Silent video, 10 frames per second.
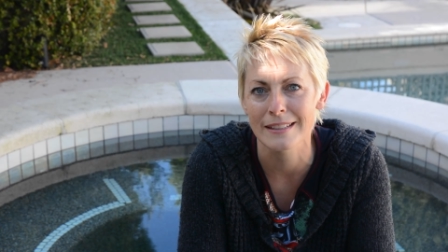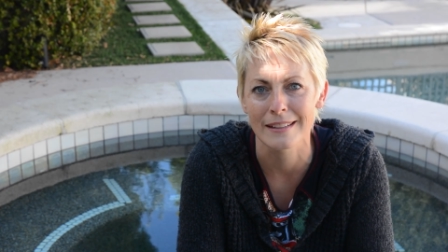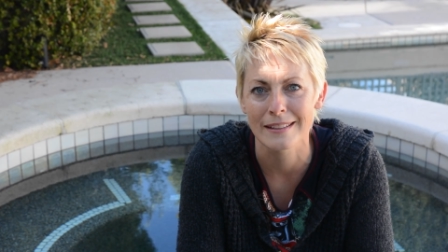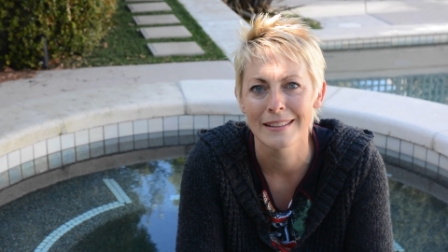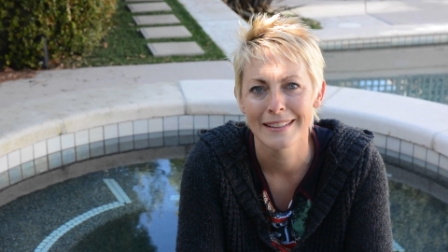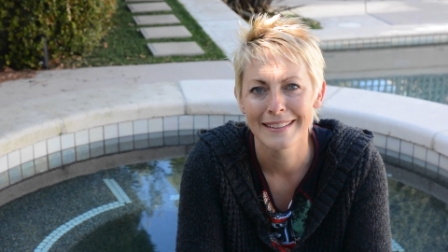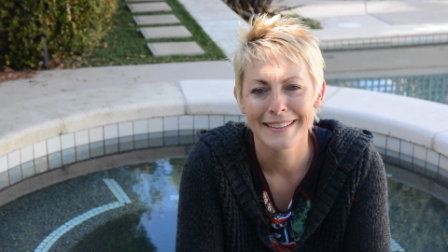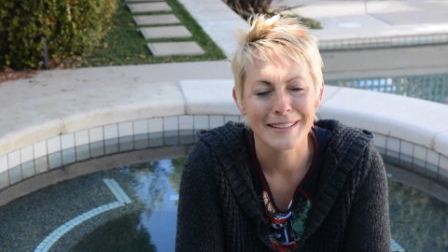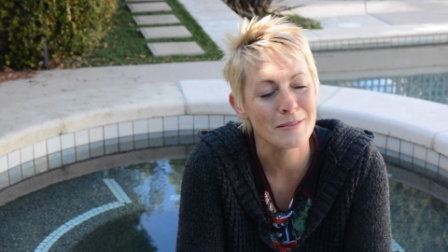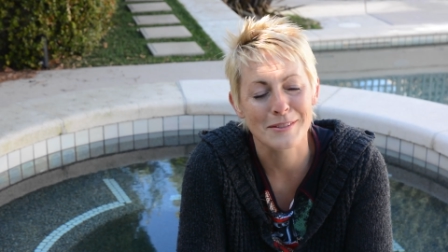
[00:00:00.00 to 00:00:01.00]
And
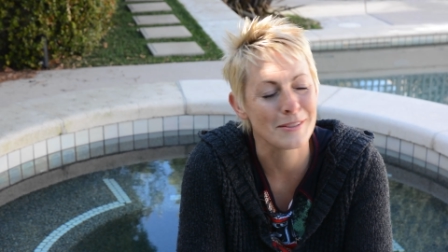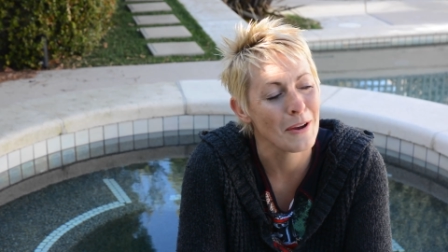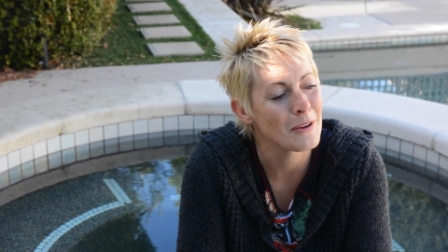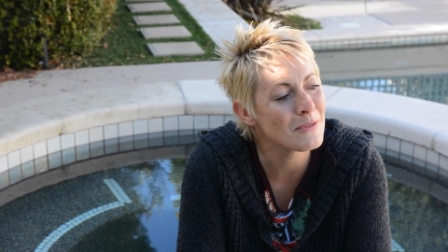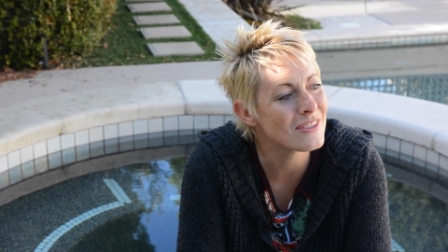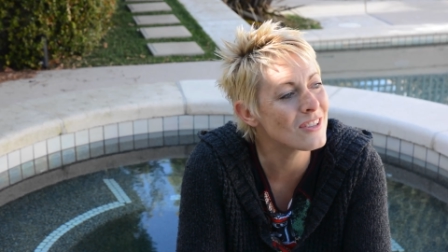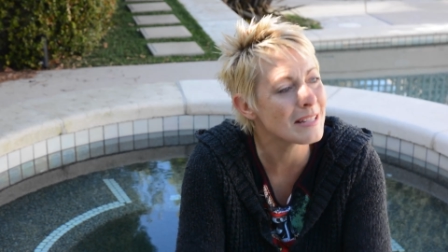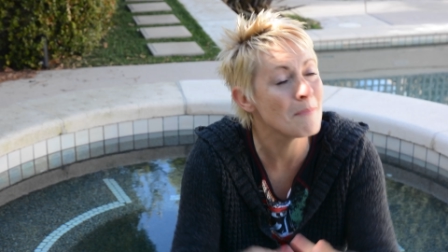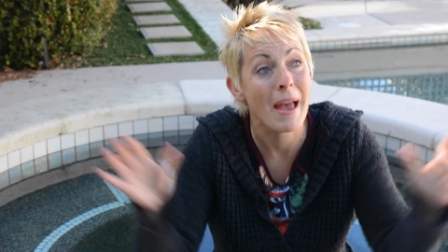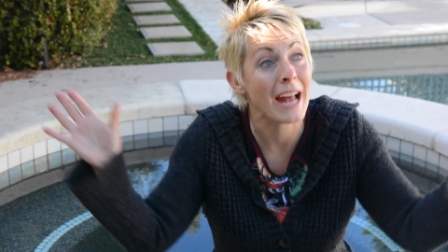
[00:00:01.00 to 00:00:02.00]
it was just
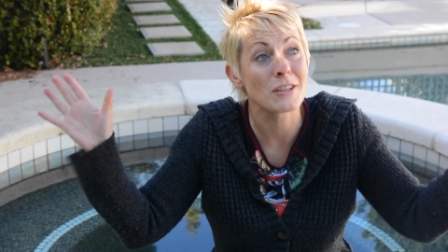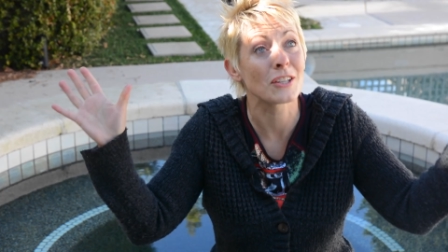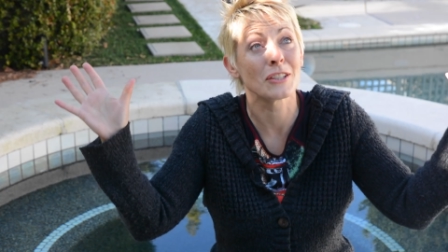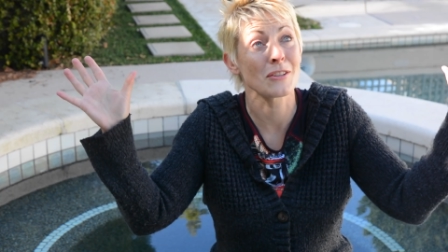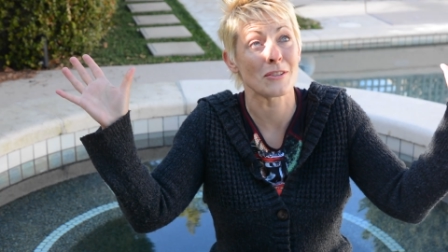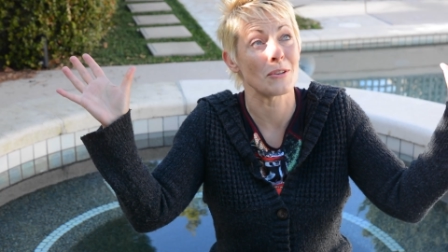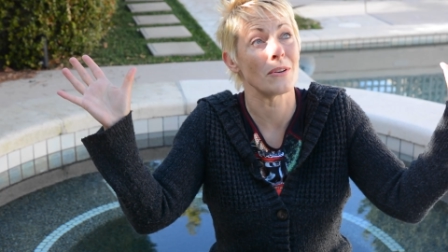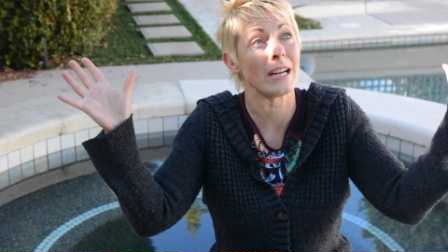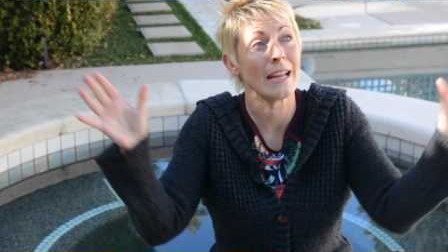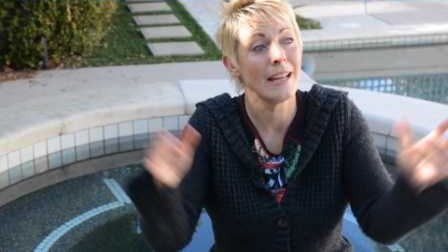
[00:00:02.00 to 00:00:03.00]
a magical
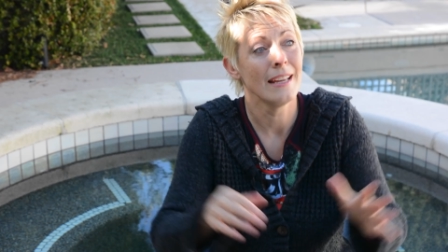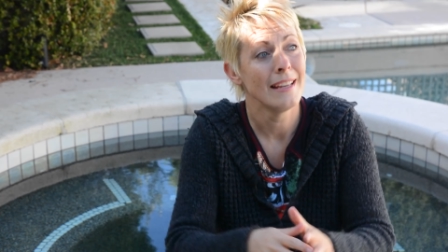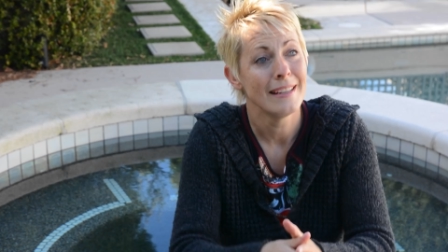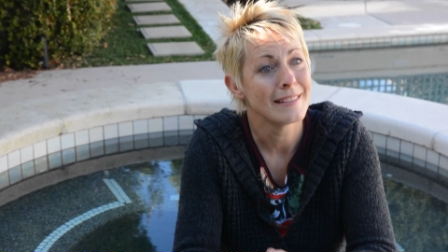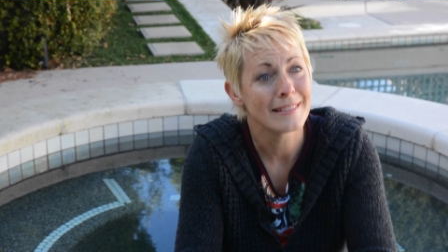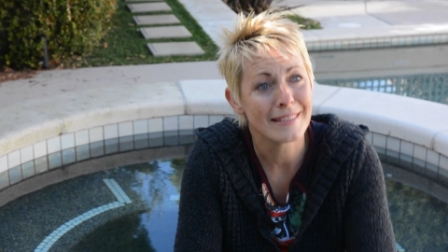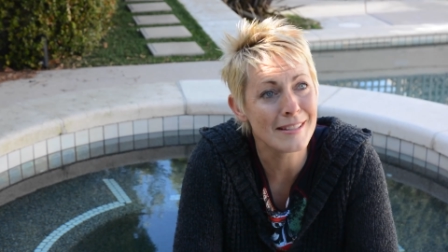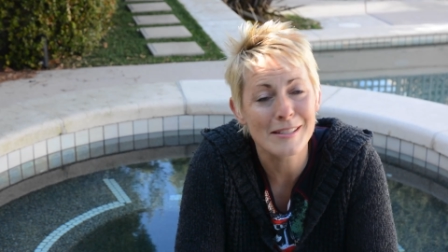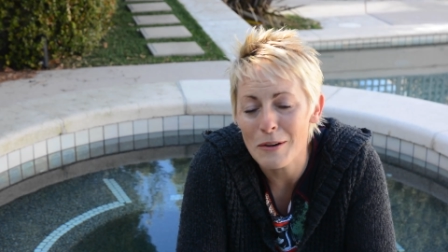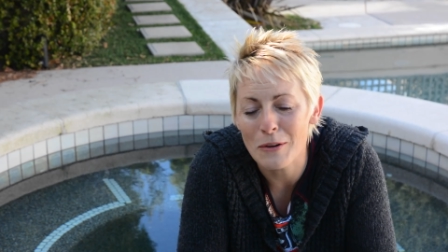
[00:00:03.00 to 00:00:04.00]
story,
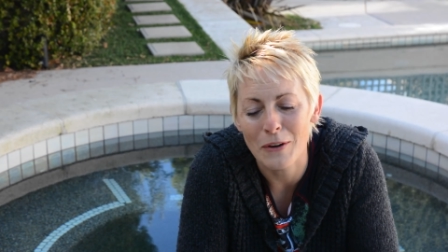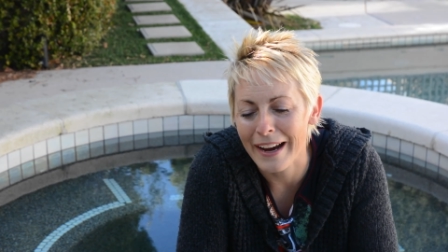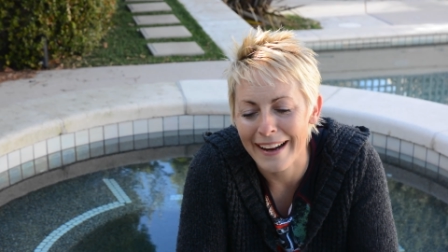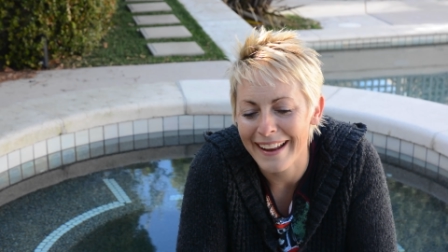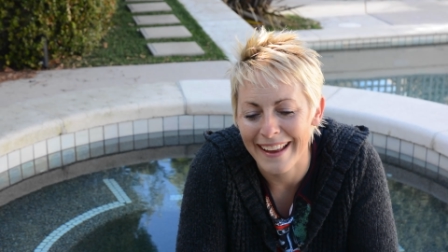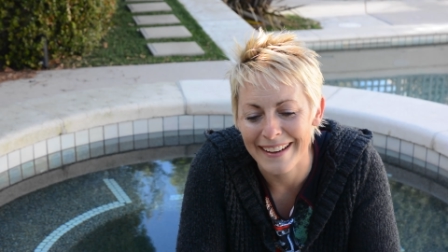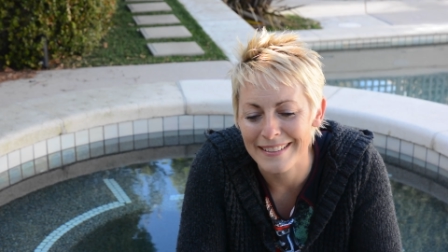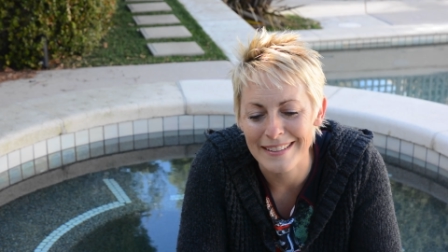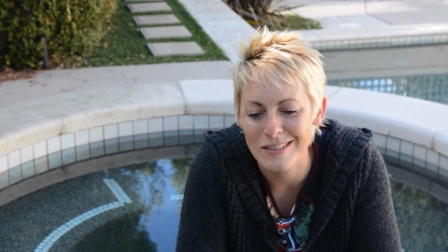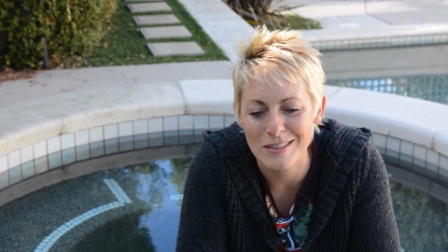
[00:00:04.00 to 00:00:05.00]
so great,
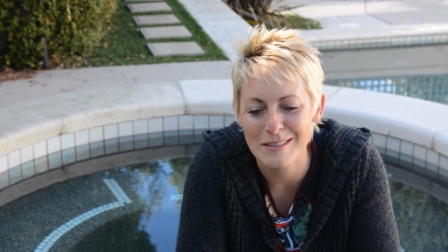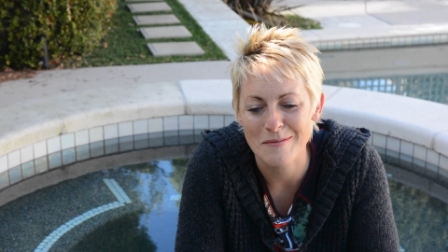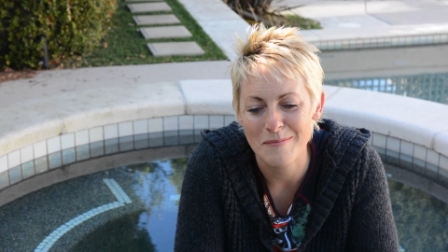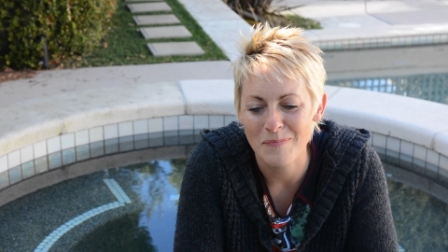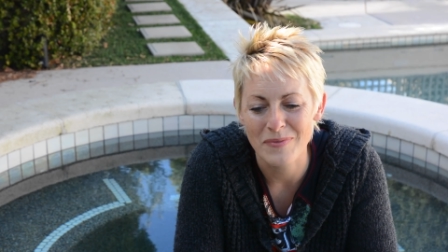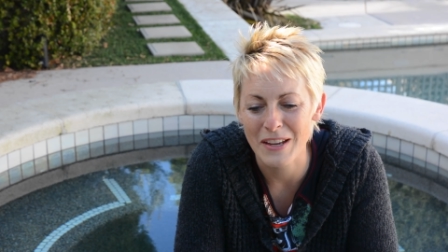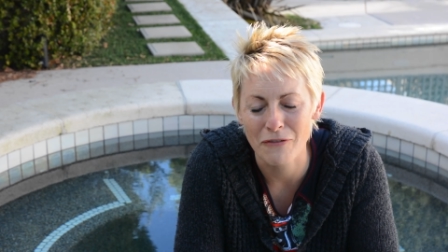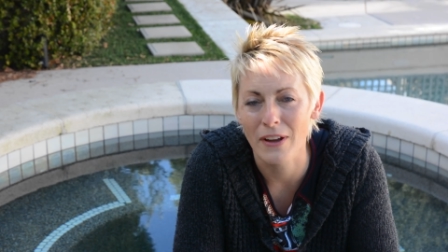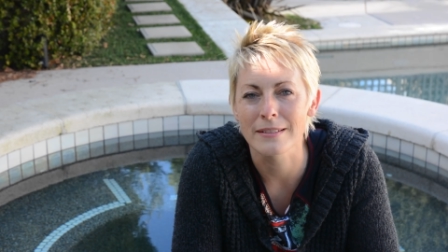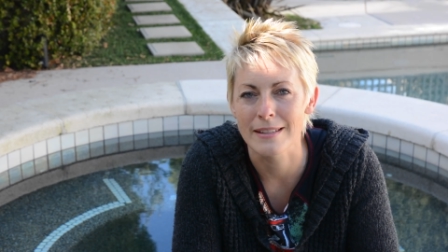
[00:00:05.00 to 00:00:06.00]
and just it
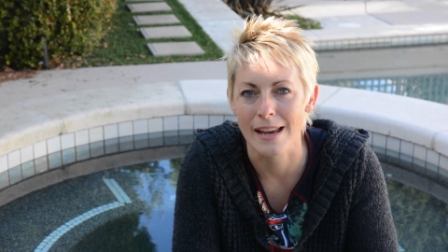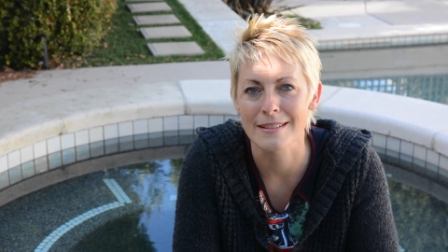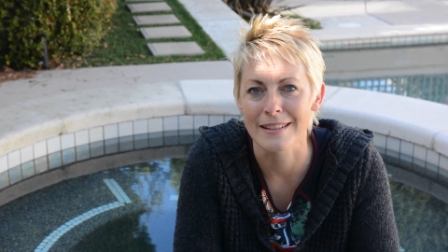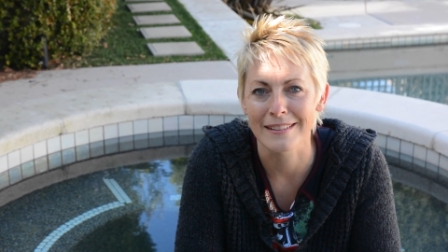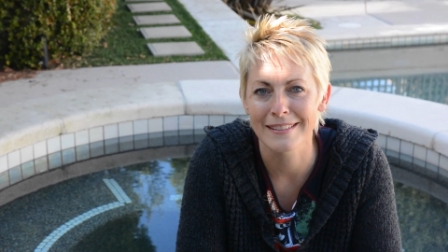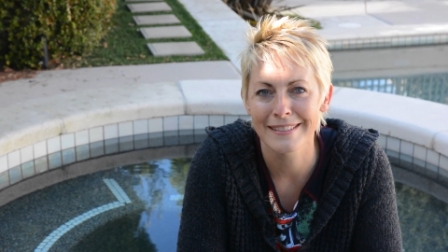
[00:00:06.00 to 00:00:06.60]
felt destined.